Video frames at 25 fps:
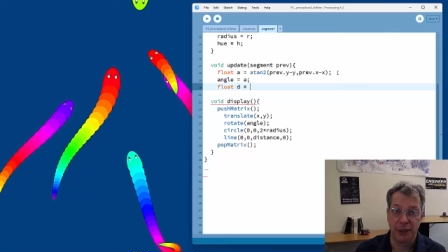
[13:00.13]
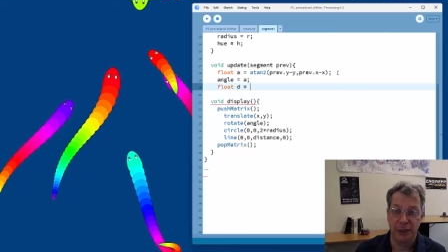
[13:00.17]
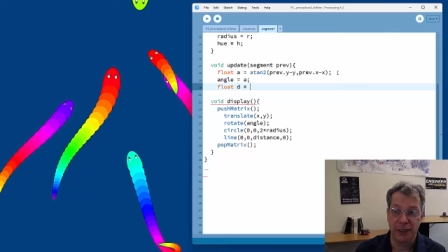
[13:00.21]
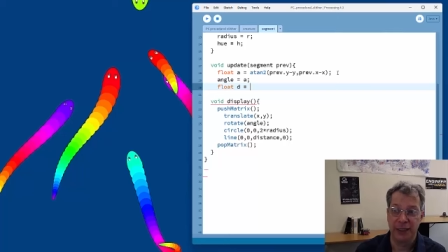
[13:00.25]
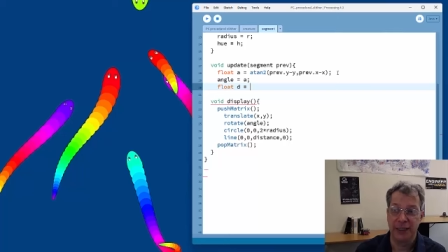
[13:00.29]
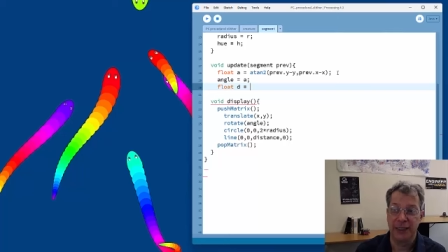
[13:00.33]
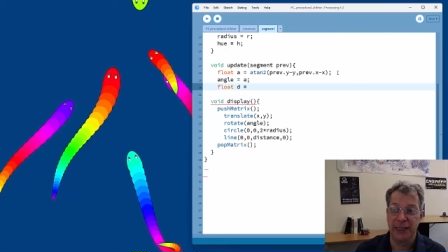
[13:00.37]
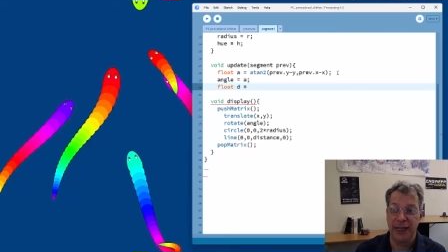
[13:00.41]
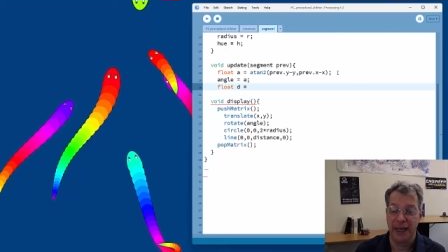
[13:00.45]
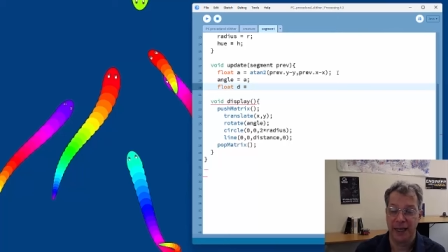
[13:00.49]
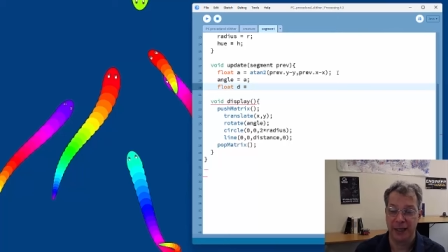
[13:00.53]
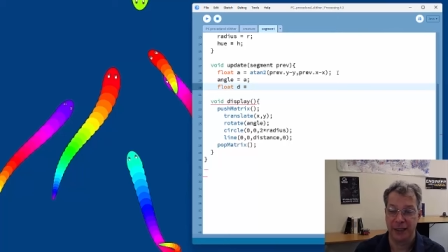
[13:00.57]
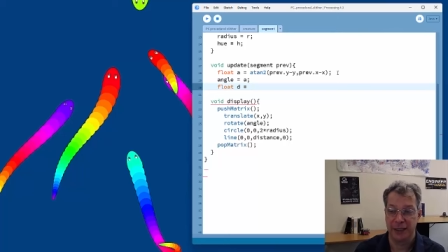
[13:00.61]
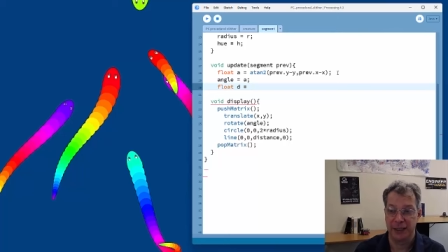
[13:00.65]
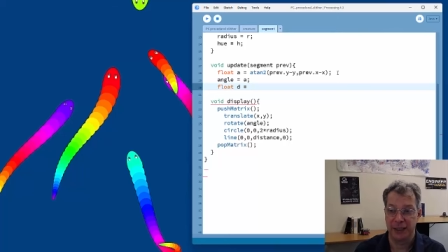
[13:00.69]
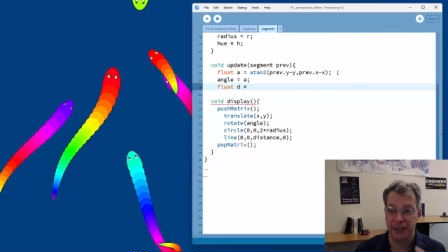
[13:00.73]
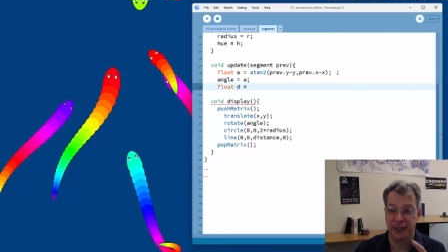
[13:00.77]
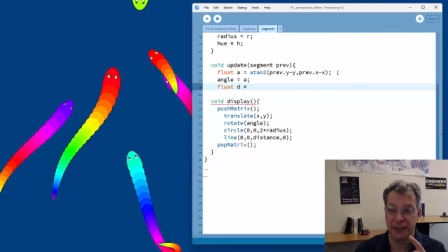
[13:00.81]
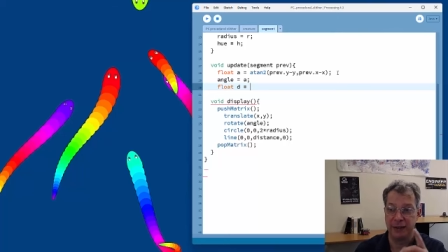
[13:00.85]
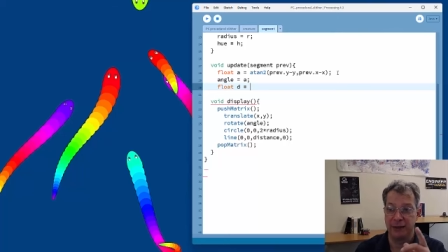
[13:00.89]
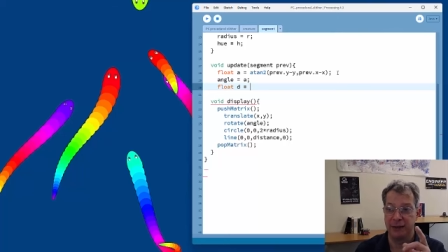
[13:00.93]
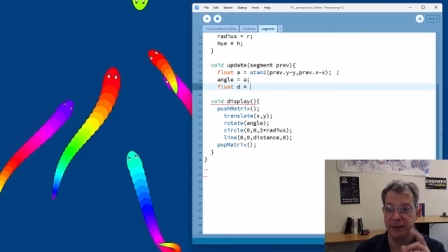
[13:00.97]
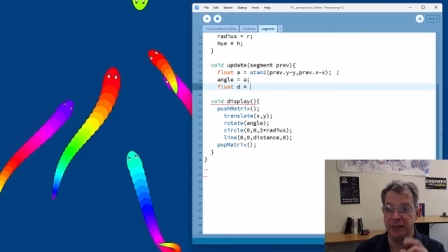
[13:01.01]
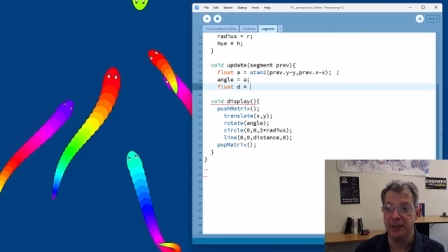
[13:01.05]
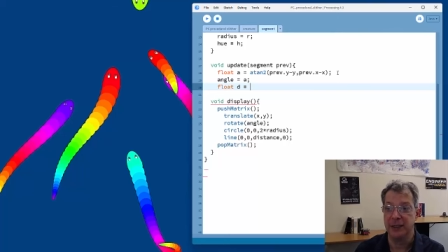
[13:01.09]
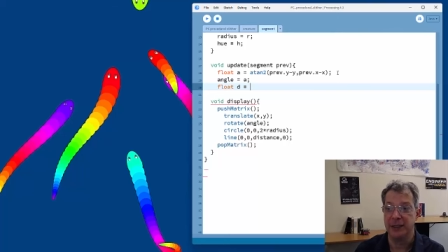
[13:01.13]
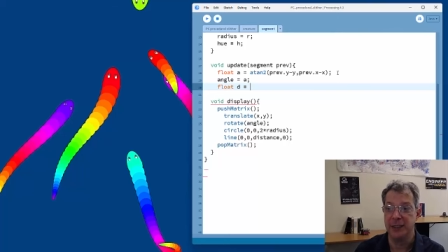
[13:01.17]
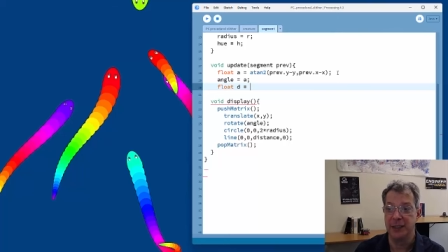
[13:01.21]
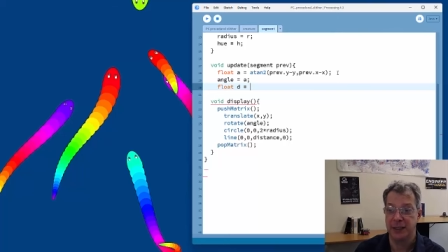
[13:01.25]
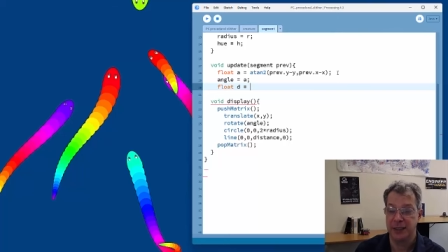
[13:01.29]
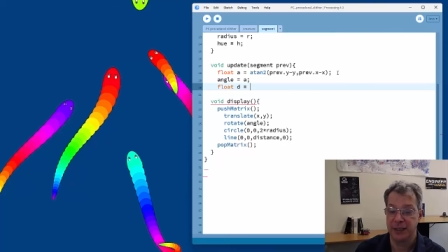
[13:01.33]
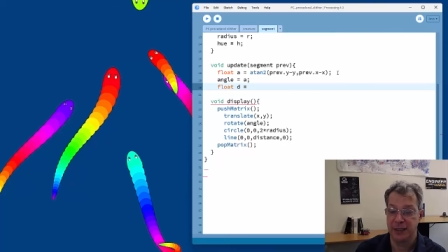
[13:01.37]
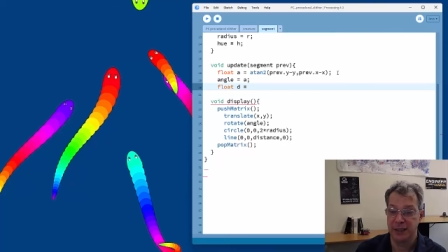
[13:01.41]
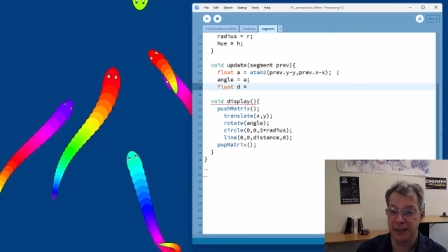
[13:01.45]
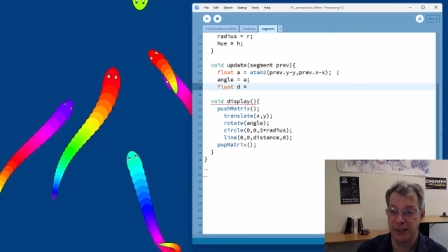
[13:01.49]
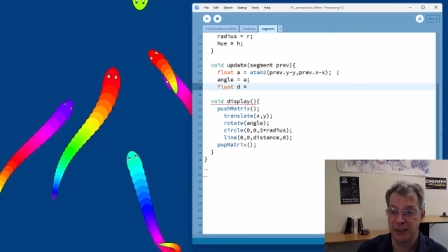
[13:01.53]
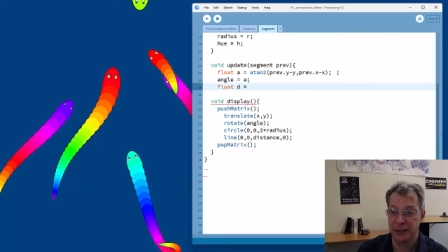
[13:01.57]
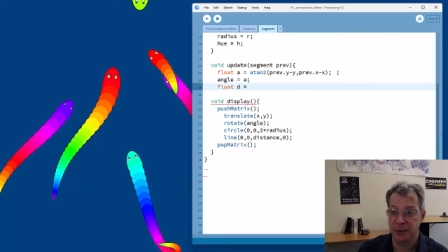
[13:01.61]
I need to calculate the
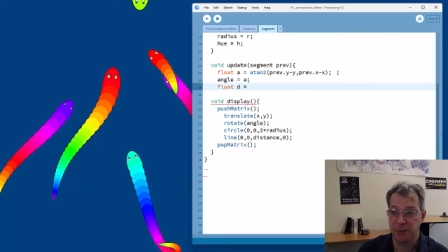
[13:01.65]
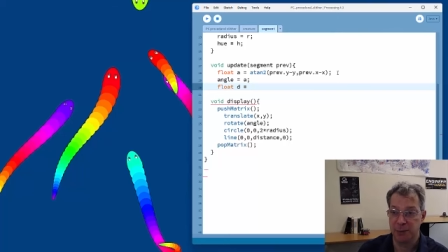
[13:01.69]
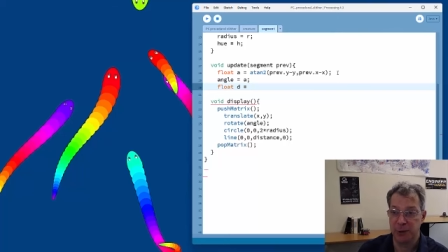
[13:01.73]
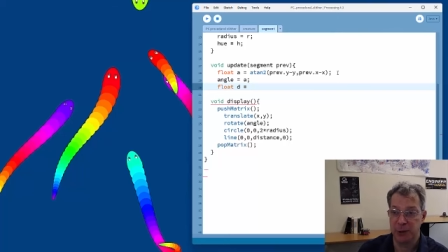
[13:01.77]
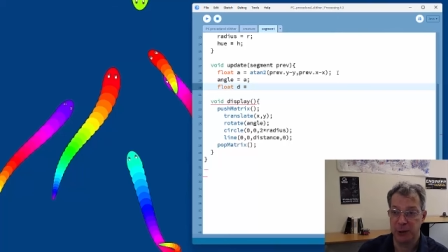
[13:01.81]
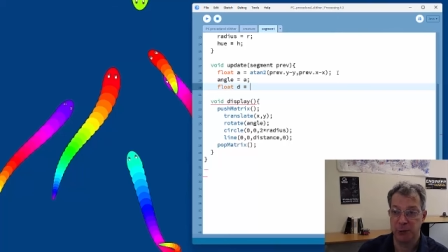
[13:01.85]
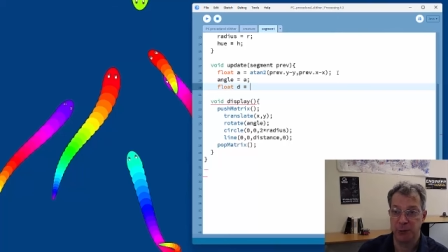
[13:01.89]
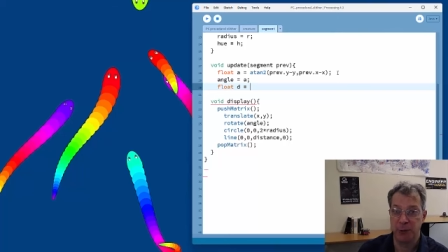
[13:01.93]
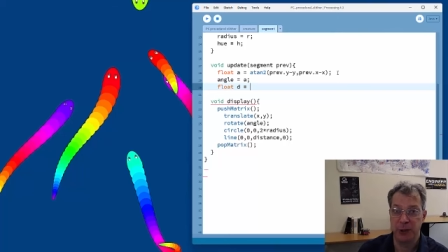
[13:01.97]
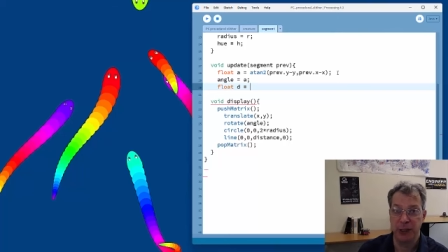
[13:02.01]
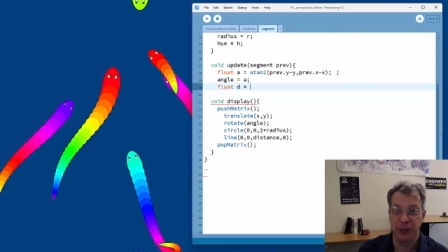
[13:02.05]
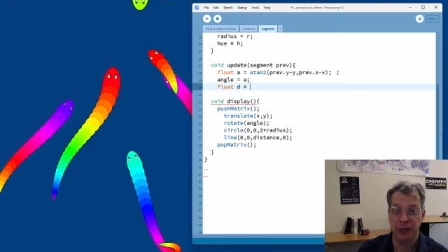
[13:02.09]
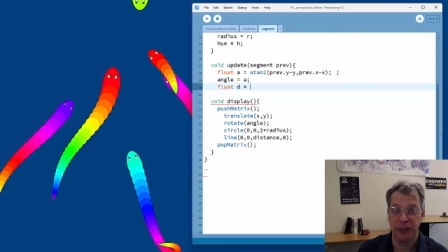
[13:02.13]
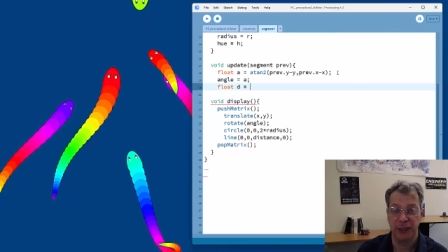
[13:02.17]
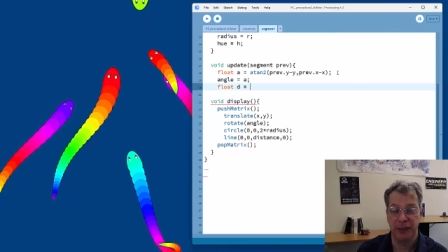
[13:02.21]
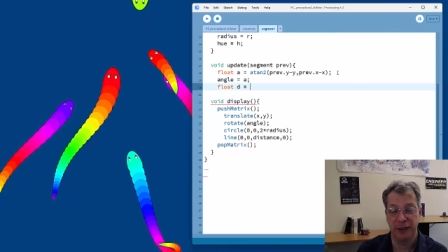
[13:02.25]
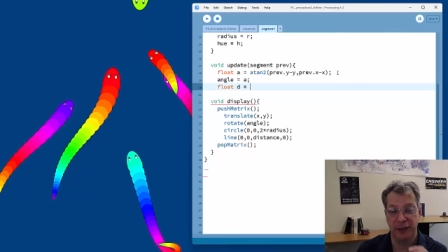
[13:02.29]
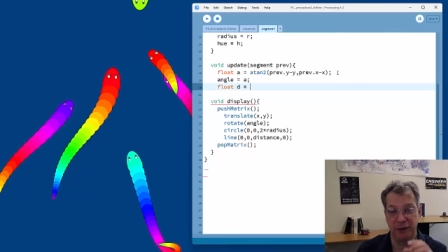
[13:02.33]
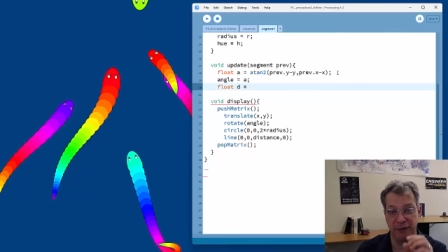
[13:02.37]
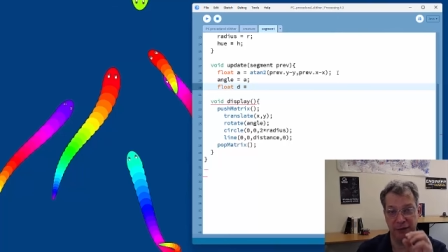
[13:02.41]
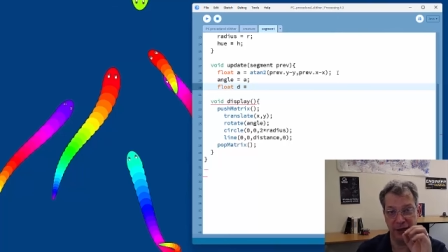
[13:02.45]
distance between